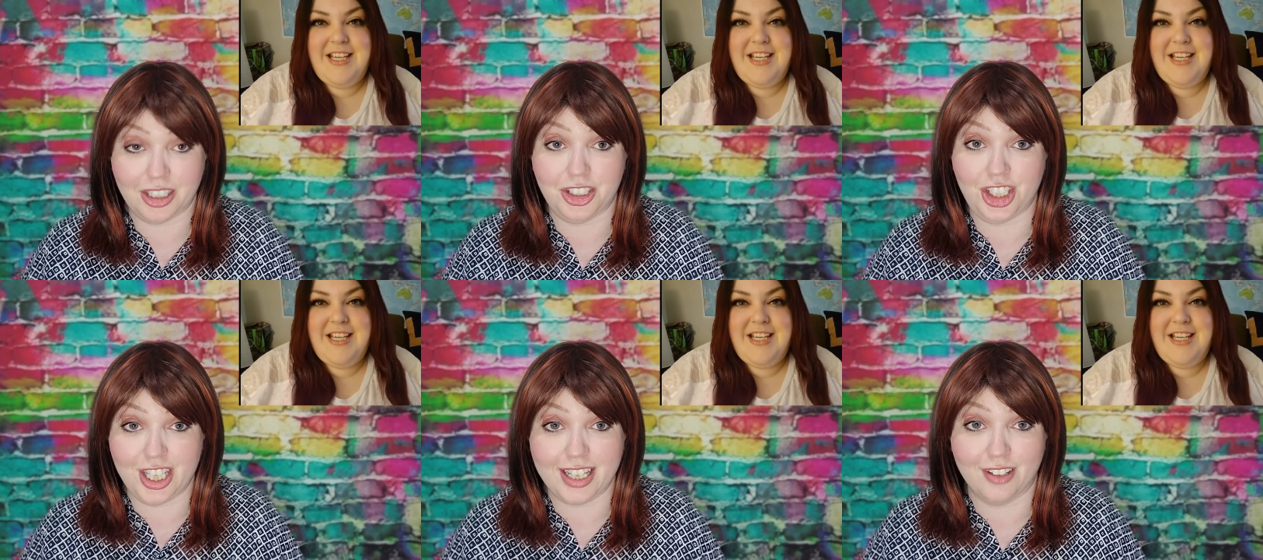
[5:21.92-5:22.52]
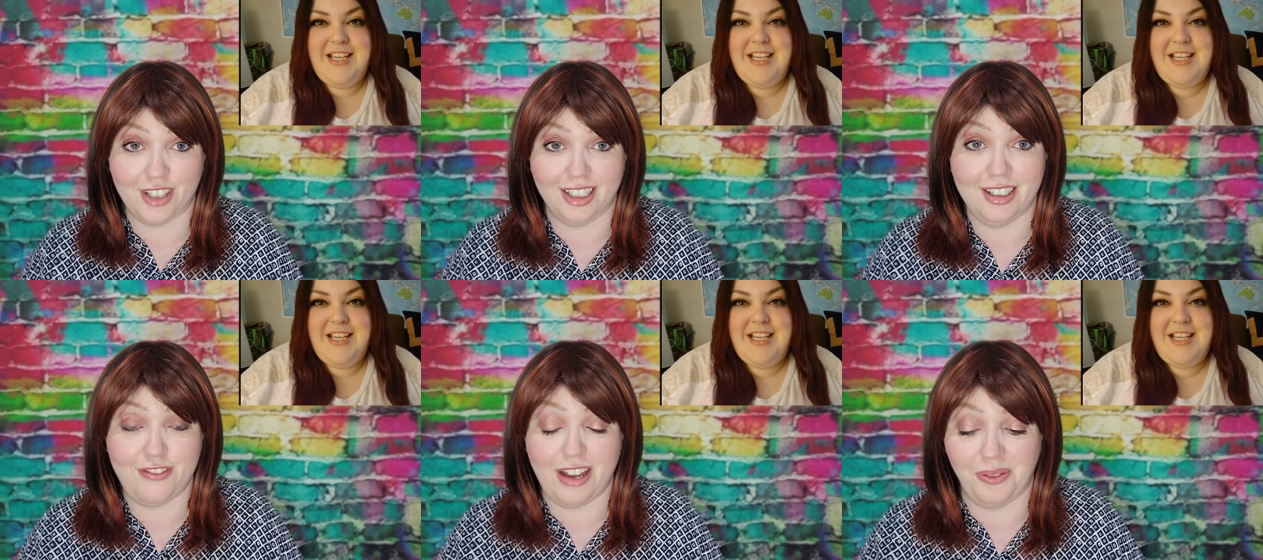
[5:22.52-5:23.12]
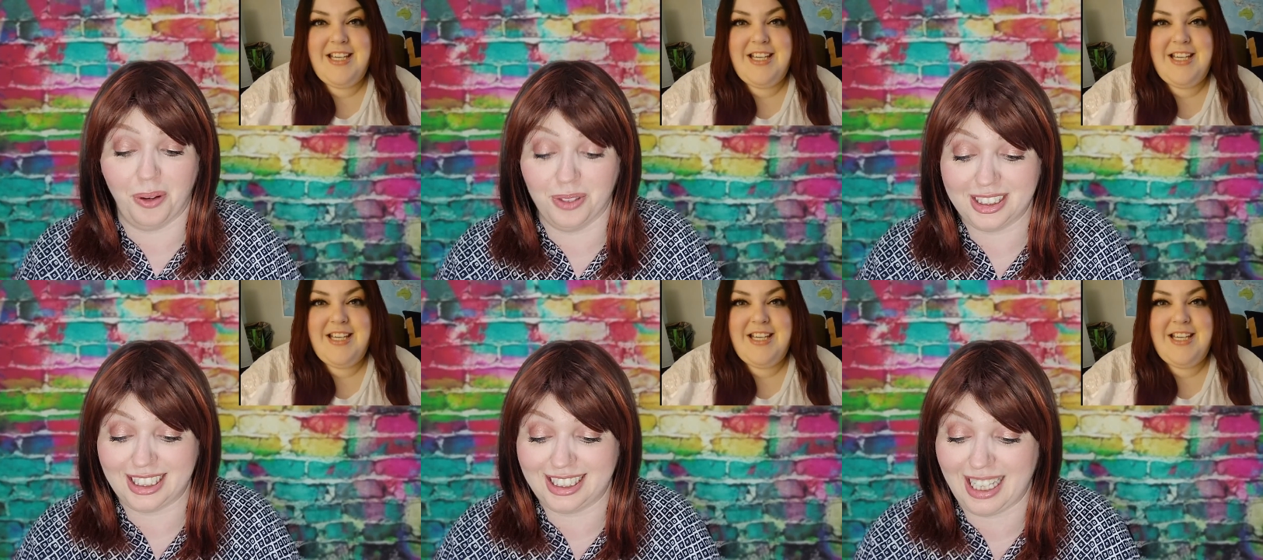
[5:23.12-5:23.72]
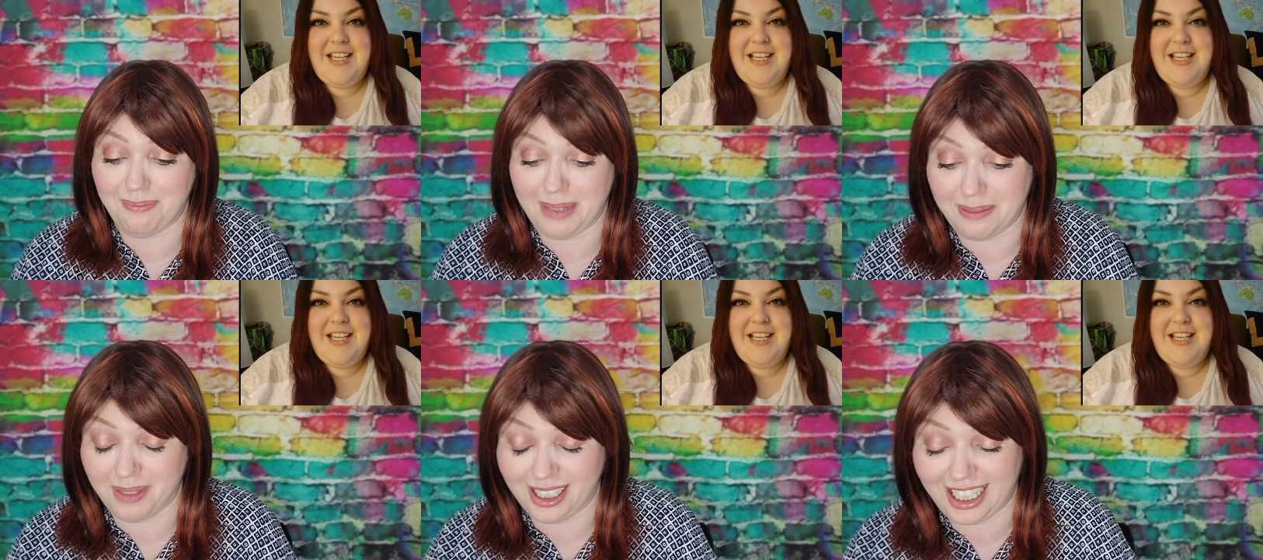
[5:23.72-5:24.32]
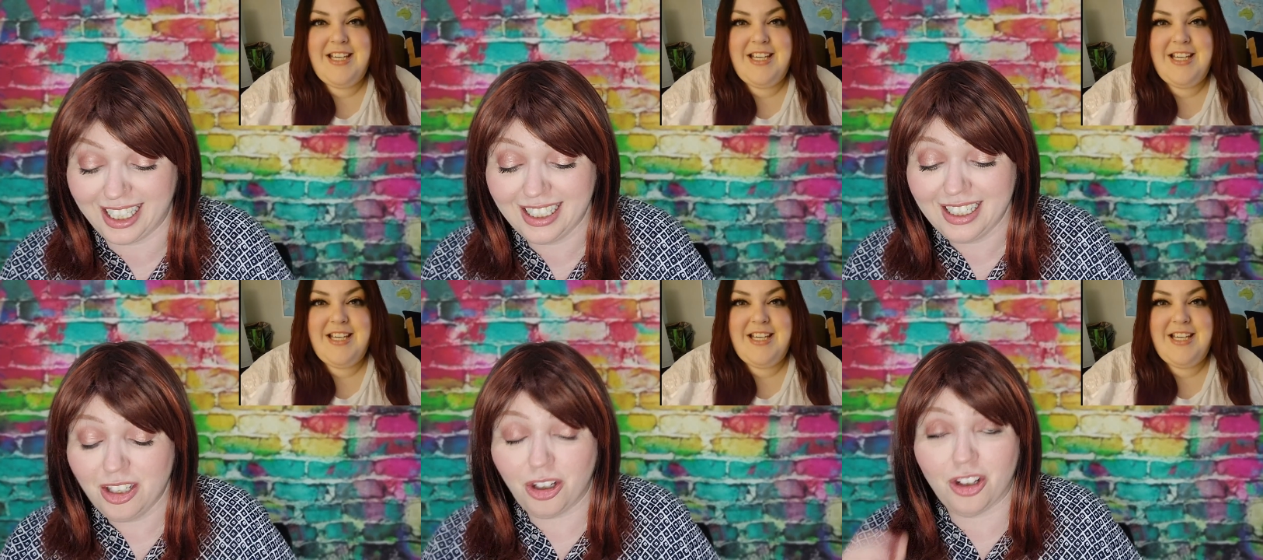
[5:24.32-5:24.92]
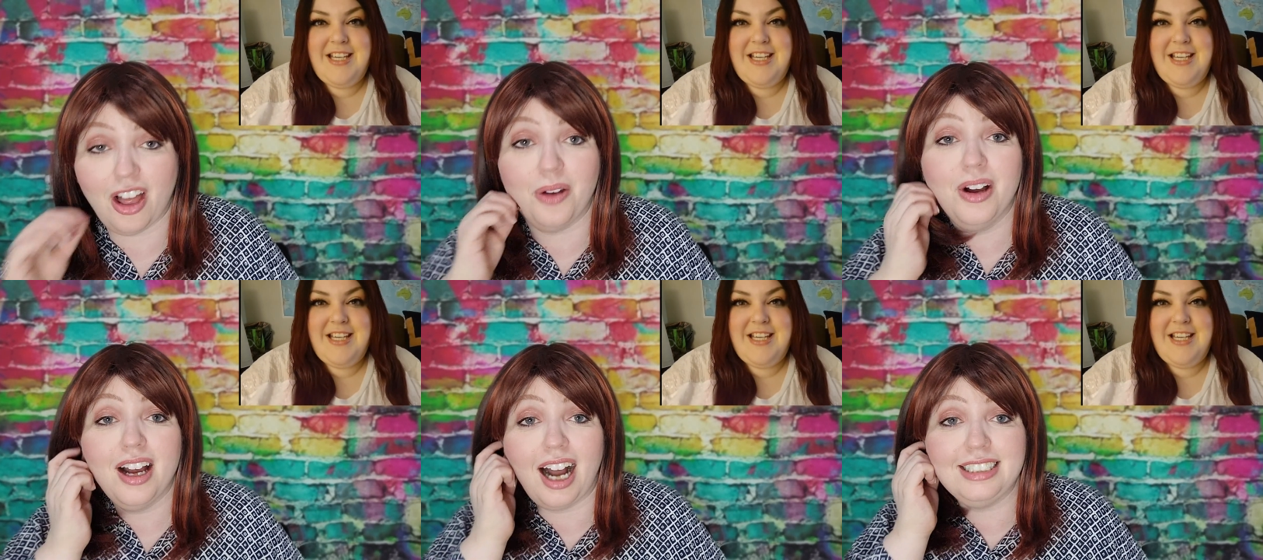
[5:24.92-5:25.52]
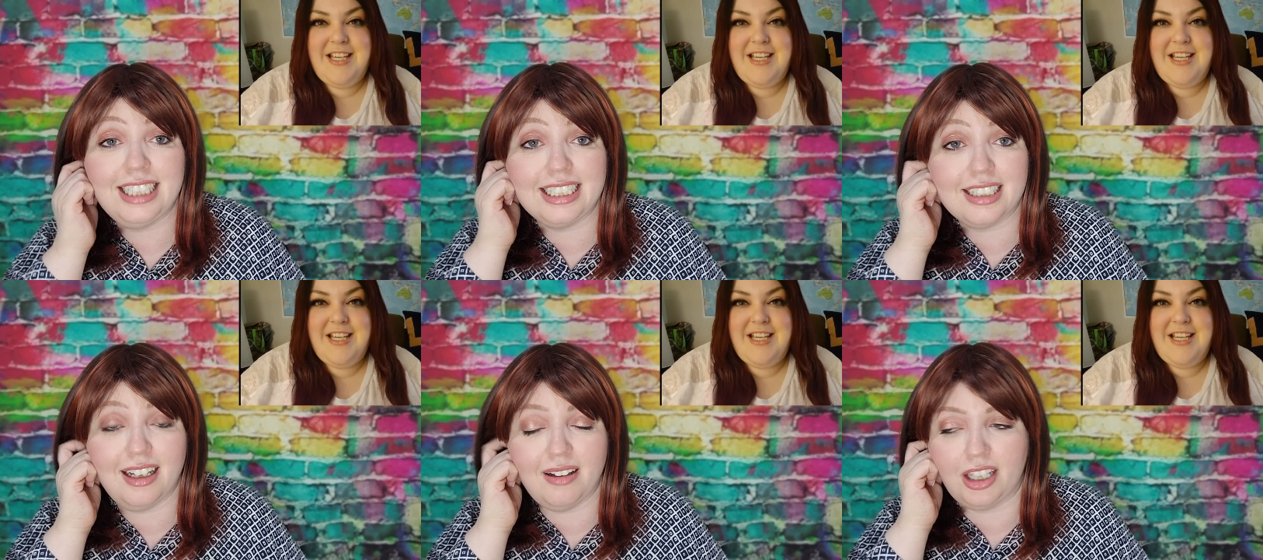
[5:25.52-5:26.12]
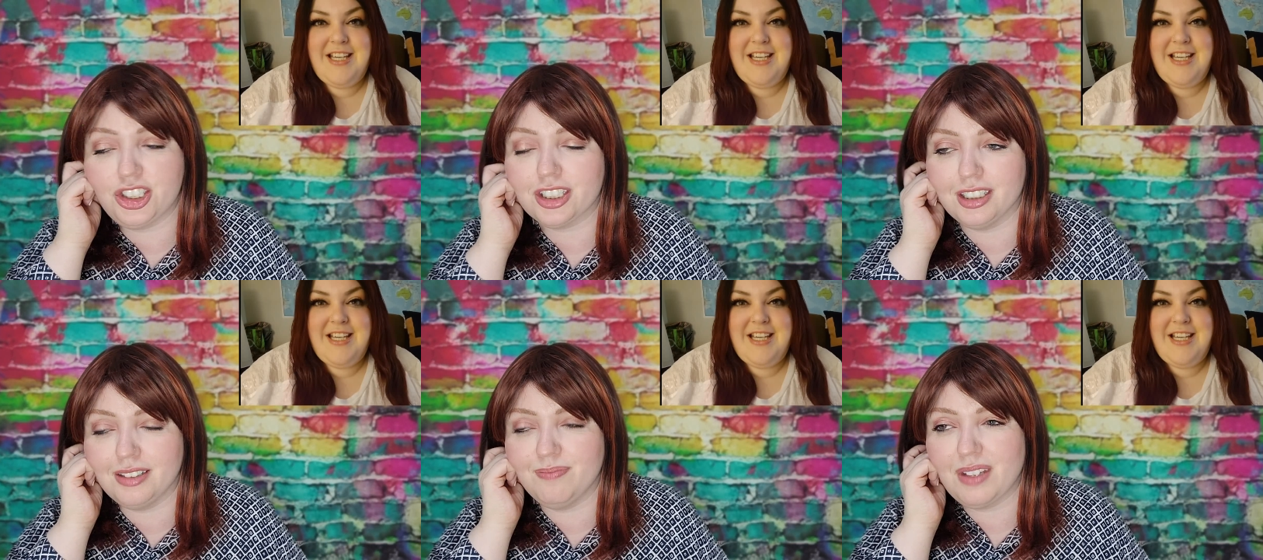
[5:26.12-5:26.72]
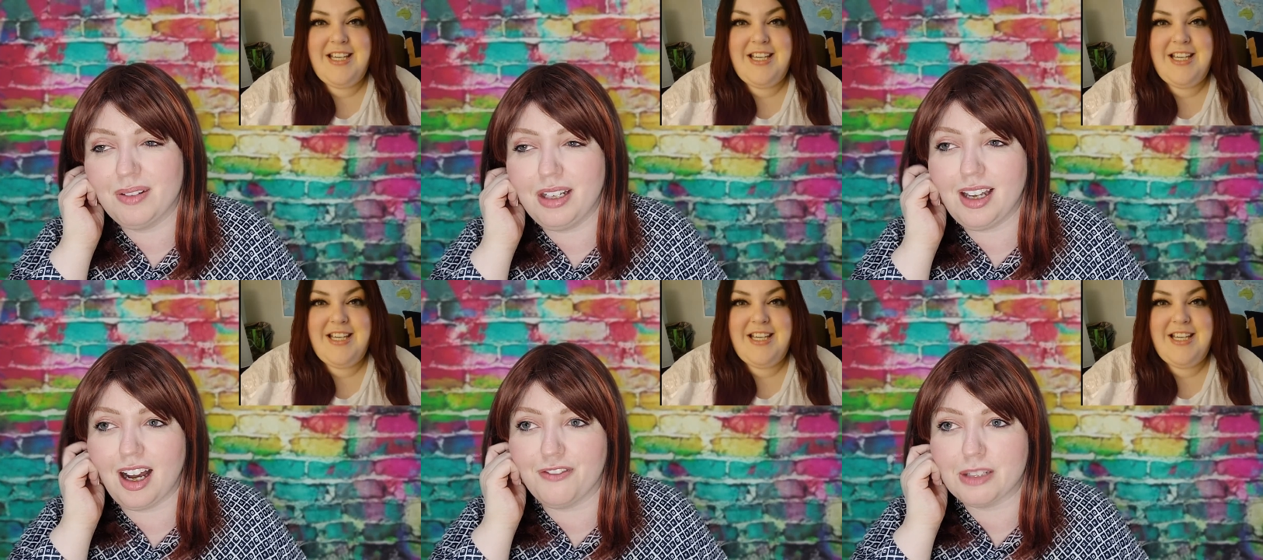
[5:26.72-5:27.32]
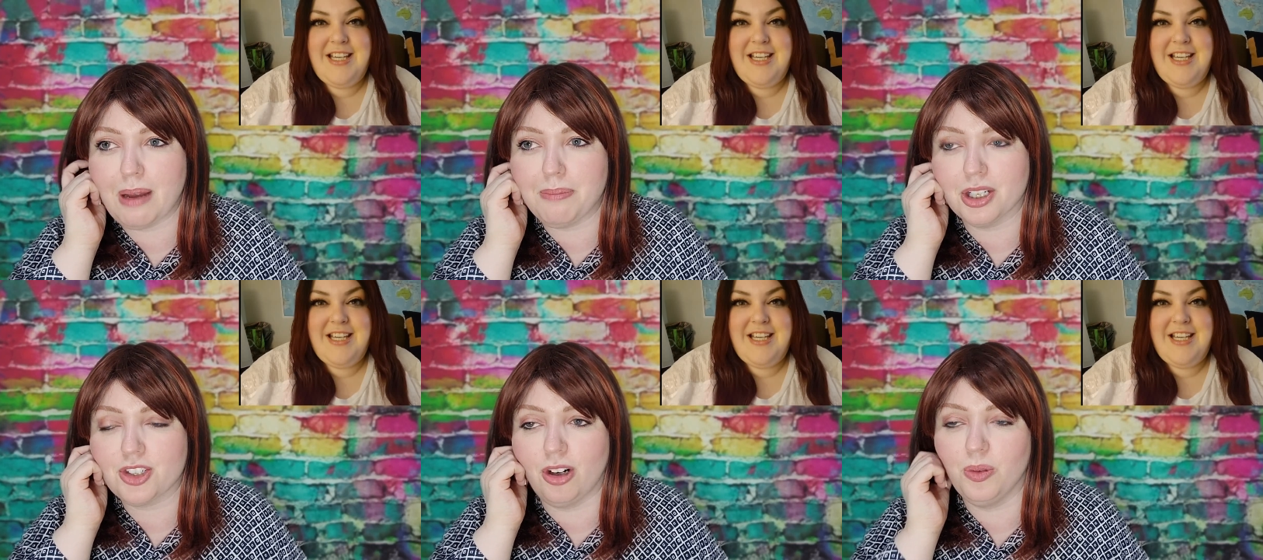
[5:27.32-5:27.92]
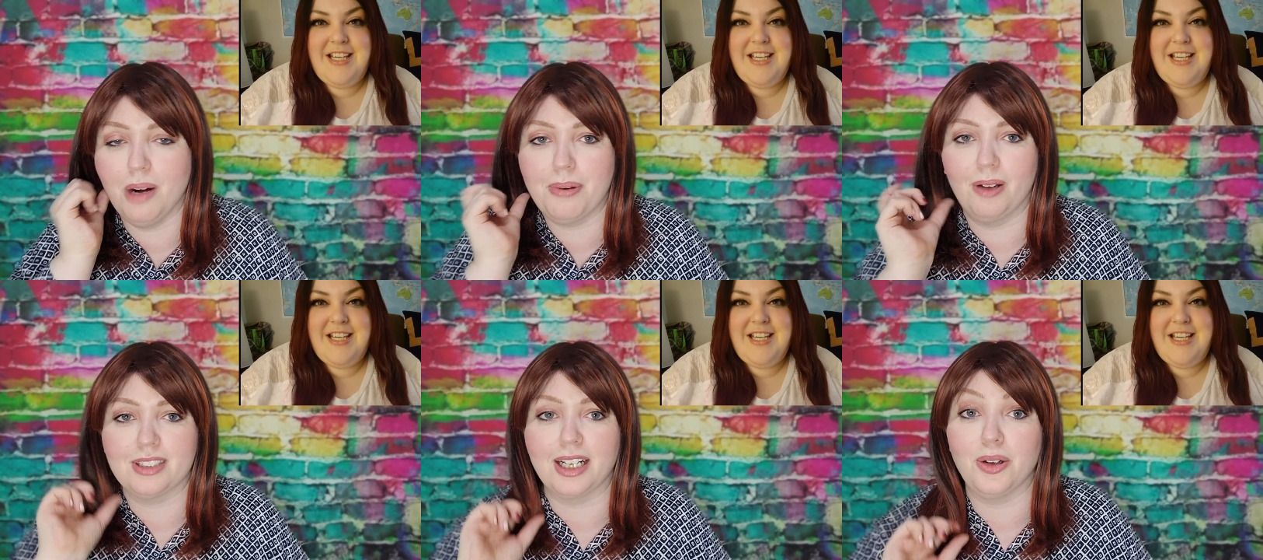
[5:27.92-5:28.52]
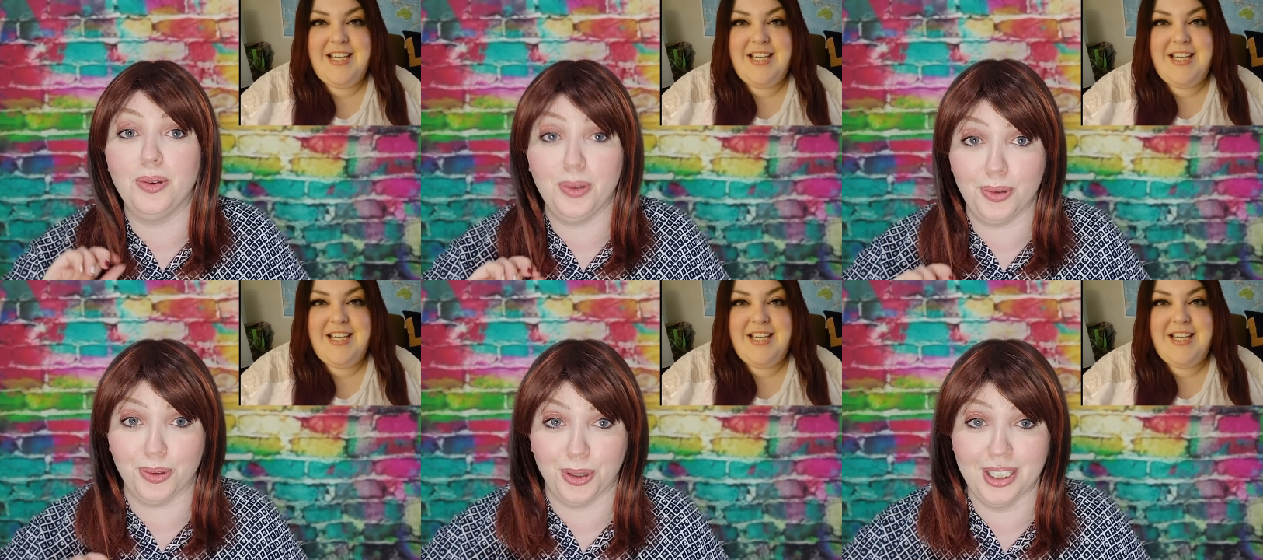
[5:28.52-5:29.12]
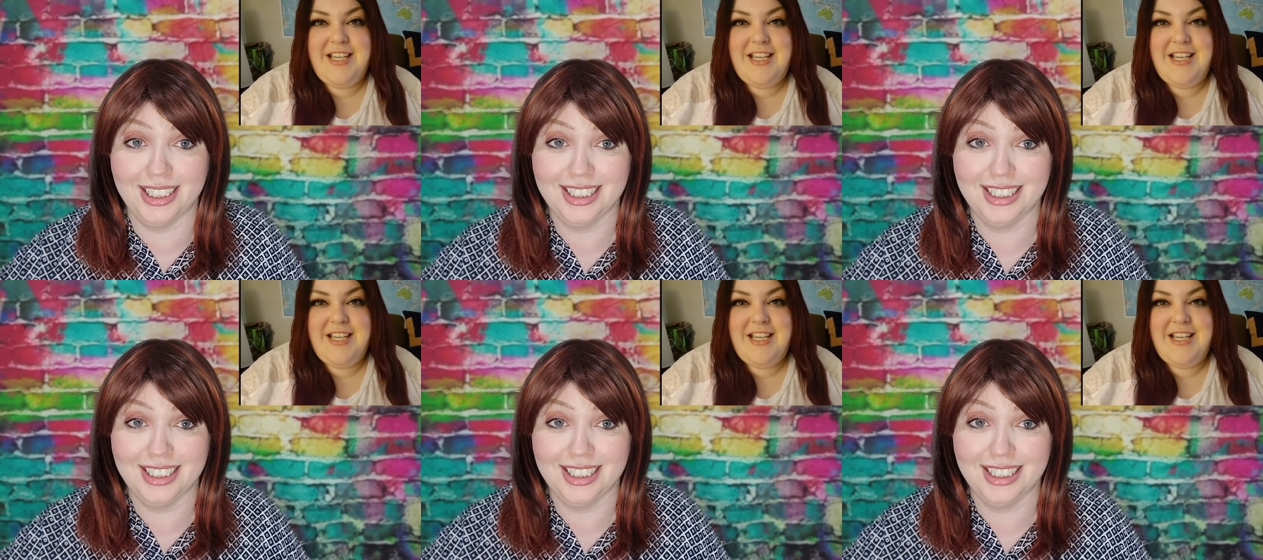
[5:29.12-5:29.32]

Speaker 1: the cheek uh, of her if anyone wants to send me money. Although I did, I shouldn't, laugh is maybe a strong word, but I was like, oh,